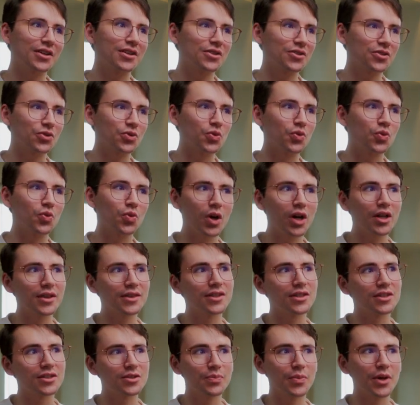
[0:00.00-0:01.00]
into
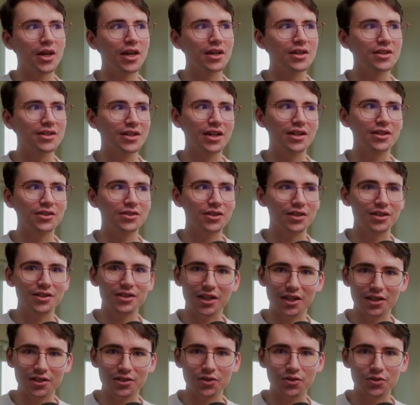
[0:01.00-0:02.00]
what this page actually
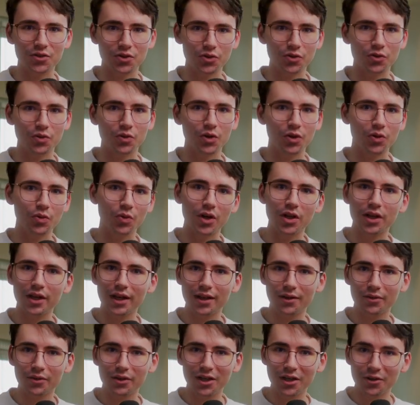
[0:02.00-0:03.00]
takes you to or what
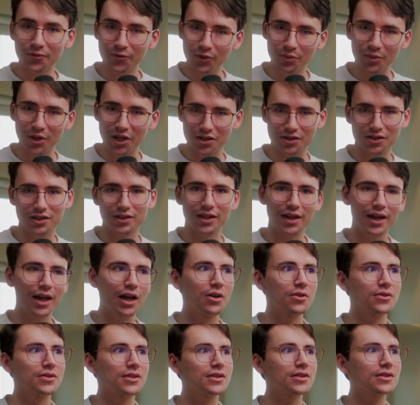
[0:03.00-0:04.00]
information it
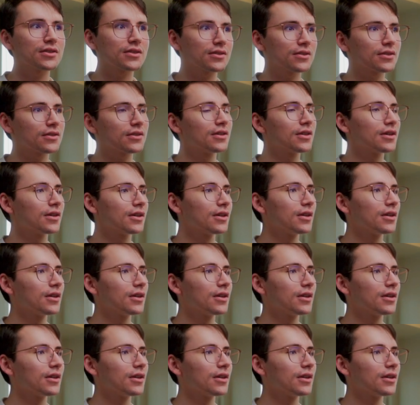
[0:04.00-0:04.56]
houses.